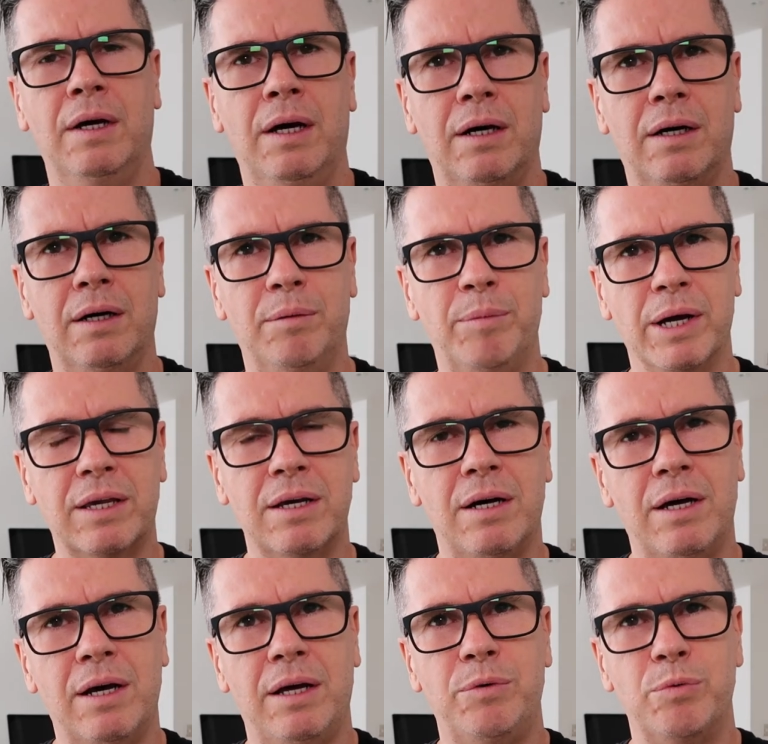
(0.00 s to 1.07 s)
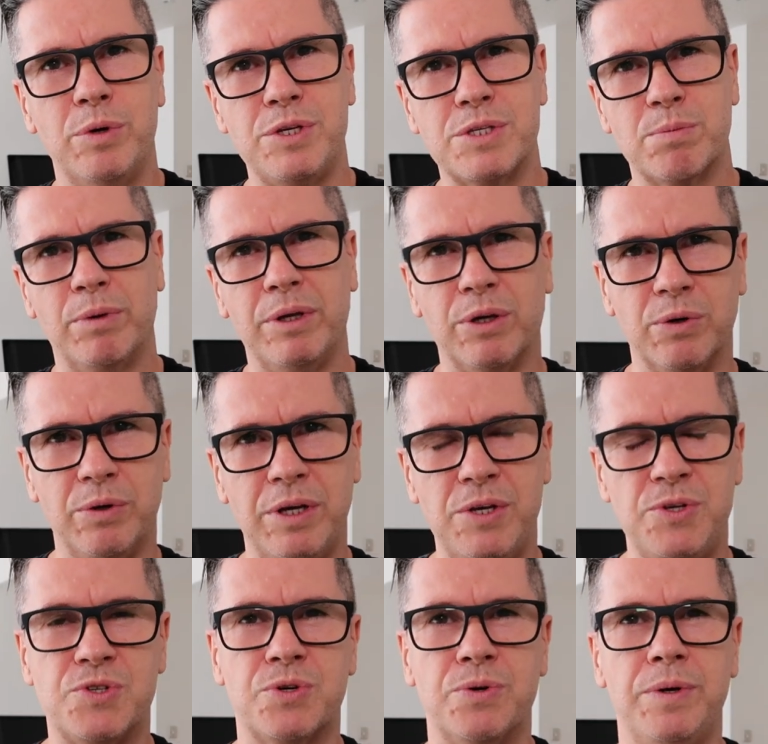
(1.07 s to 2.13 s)
My car had reasonably good
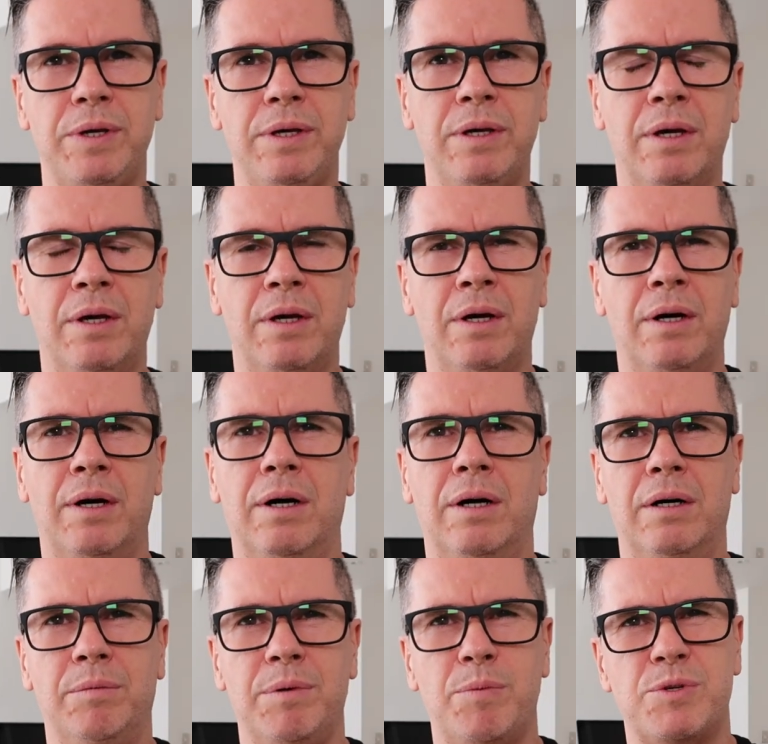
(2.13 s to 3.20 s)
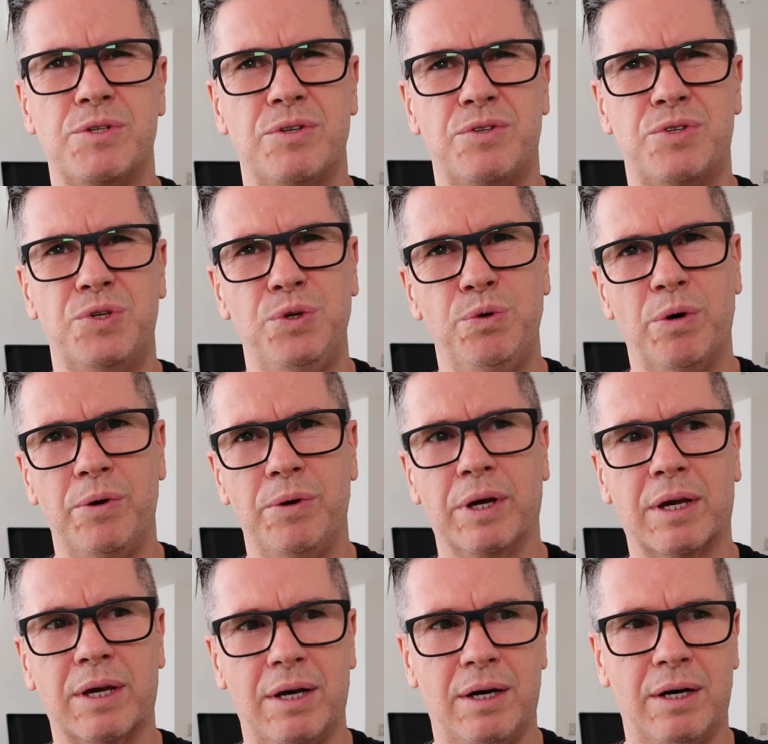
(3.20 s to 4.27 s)
history. It was a
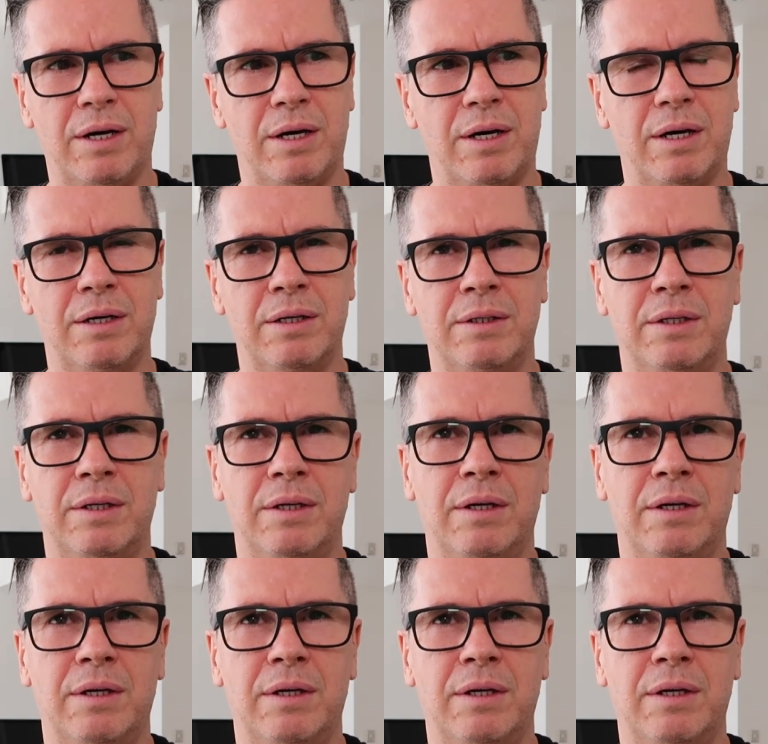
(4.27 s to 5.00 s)
two-owner car.